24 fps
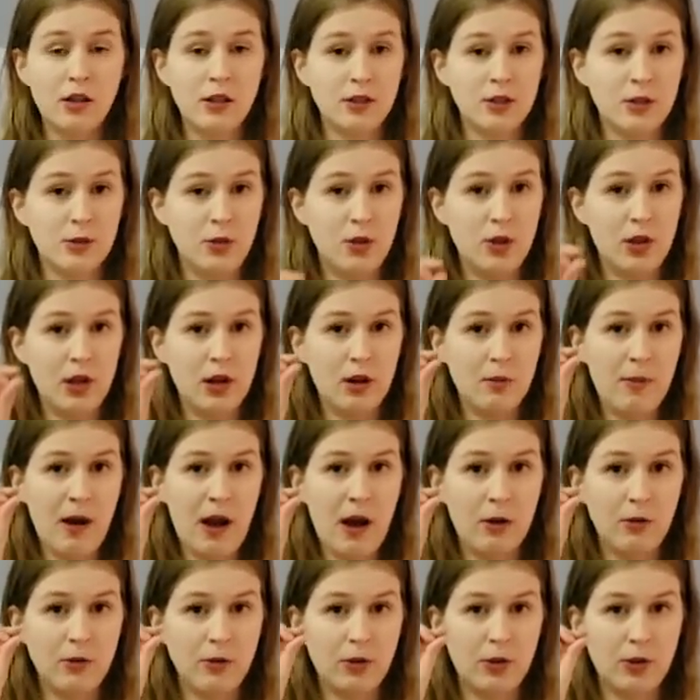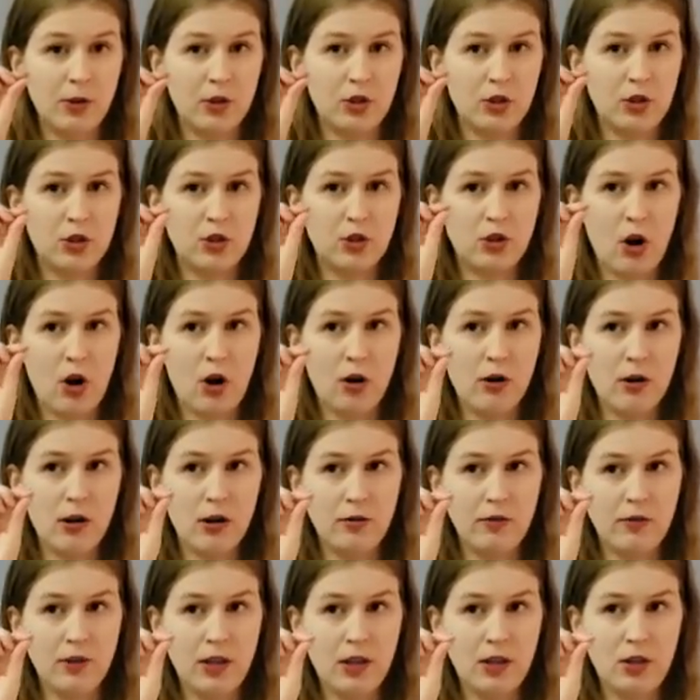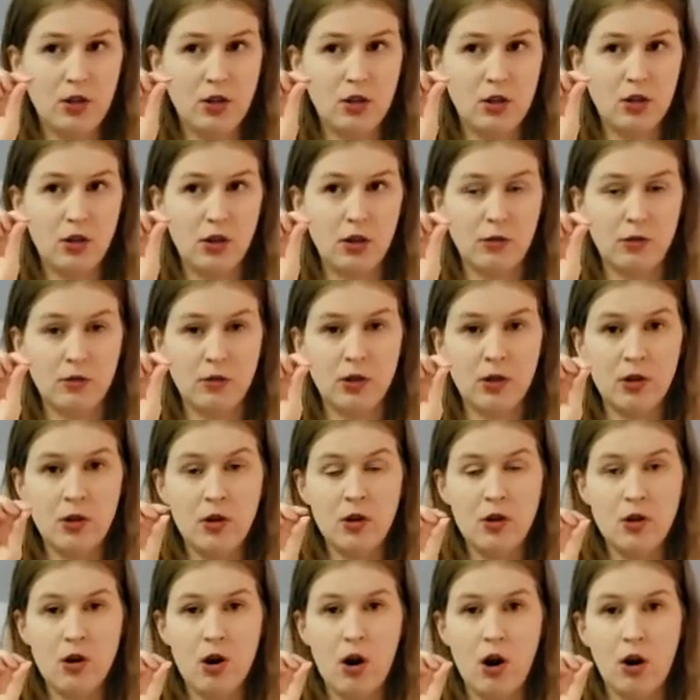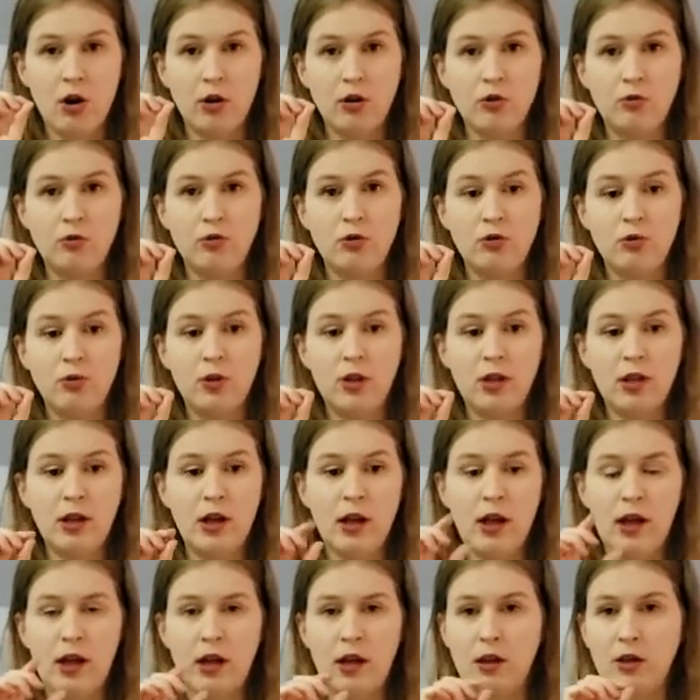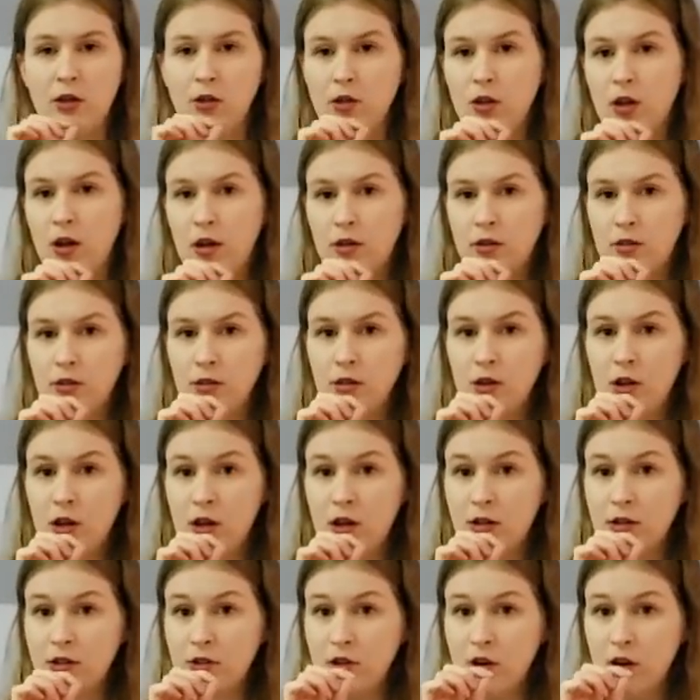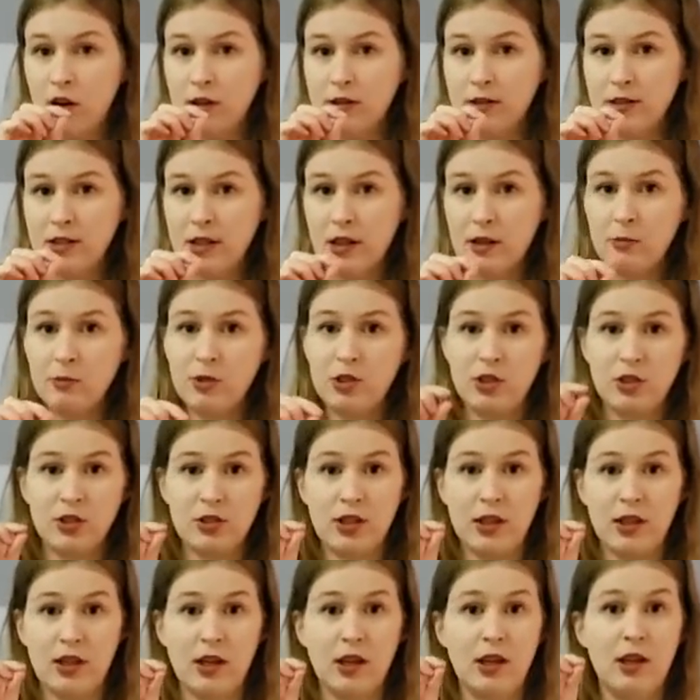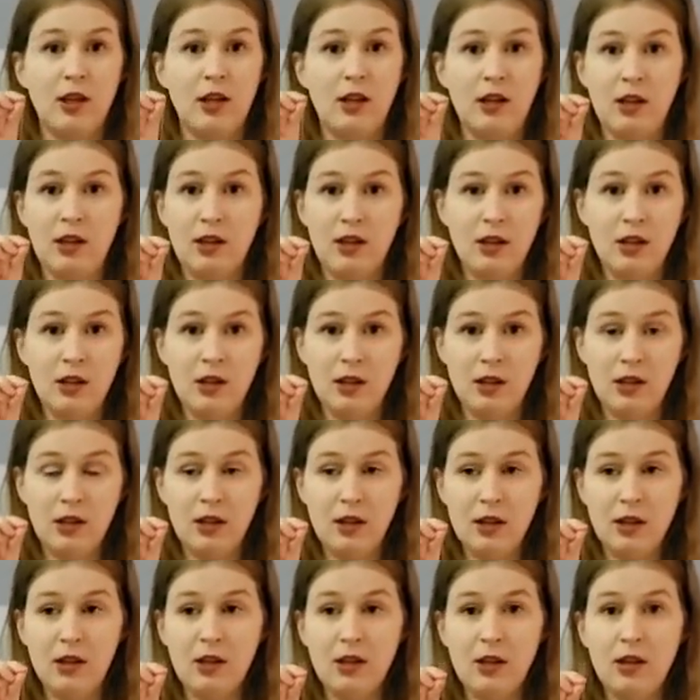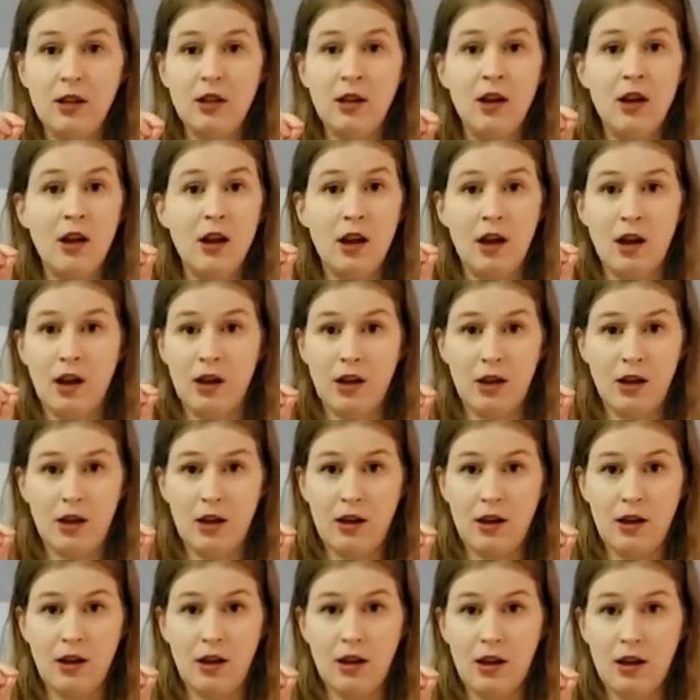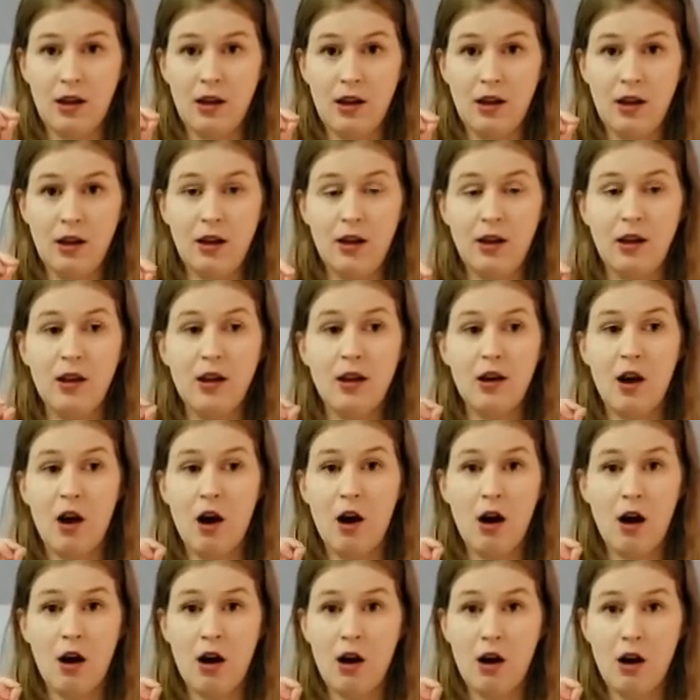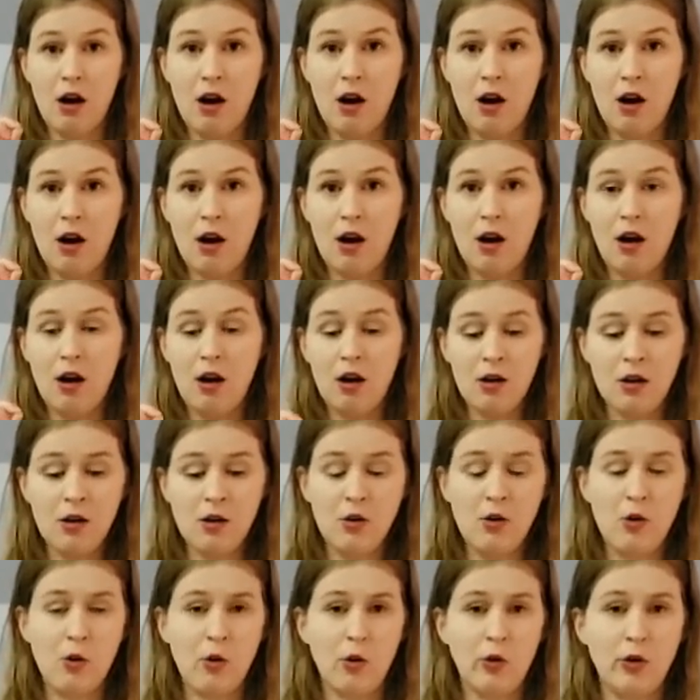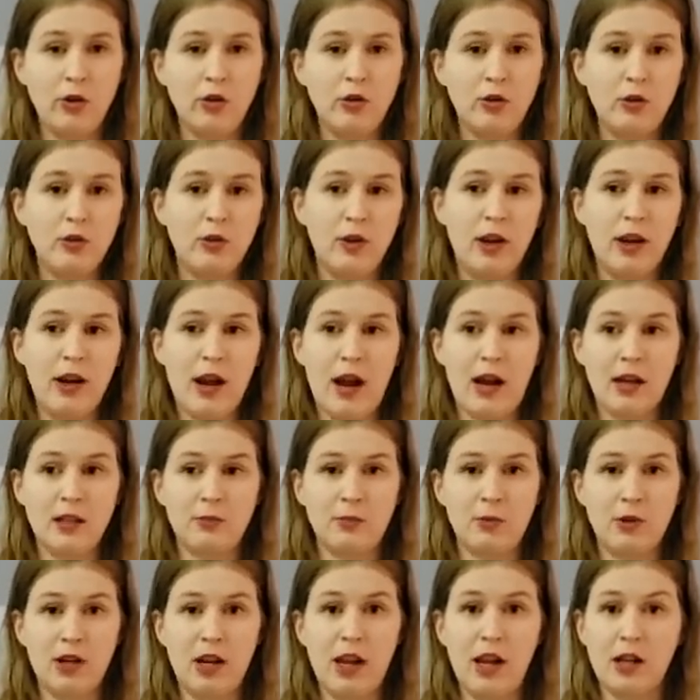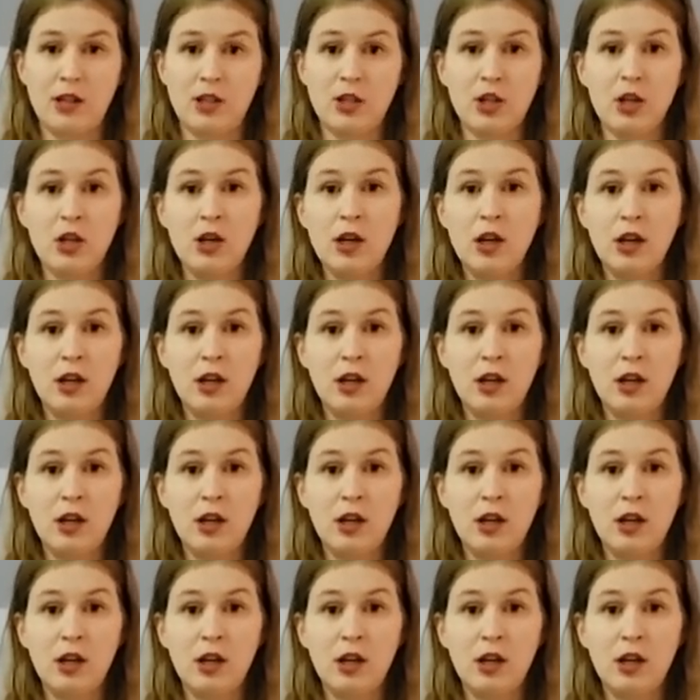So think about the start of each note. Are you doing a glottal on your onset, which is like a E, A, ah, or are you doing an aspirate H?